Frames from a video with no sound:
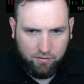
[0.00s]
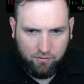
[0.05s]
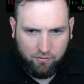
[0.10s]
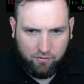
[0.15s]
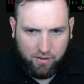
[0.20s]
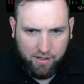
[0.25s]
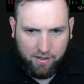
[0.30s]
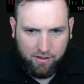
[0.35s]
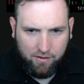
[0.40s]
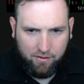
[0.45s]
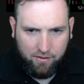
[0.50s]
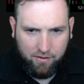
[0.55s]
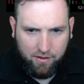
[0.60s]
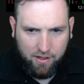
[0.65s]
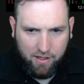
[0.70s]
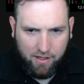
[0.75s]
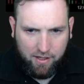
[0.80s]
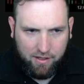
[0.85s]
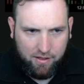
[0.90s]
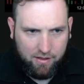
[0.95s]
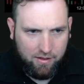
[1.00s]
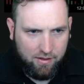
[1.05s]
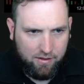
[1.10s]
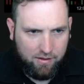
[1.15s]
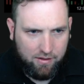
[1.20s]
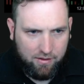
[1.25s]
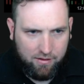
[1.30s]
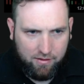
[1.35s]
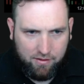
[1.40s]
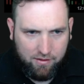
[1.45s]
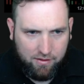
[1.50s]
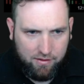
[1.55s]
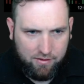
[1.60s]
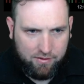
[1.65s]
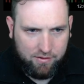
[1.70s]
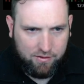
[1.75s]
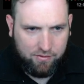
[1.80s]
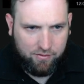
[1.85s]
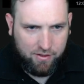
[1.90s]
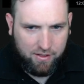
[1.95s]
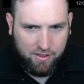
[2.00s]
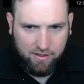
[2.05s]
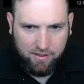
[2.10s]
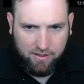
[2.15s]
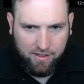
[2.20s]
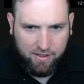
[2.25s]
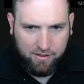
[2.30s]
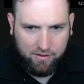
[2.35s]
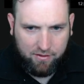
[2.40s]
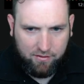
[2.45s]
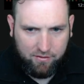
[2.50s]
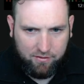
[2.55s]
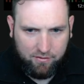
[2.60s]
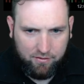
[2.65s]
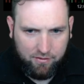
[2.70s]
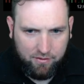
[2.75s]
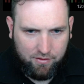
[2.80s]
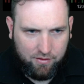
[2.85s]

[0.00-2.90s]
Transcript: Like that, and then let's that line.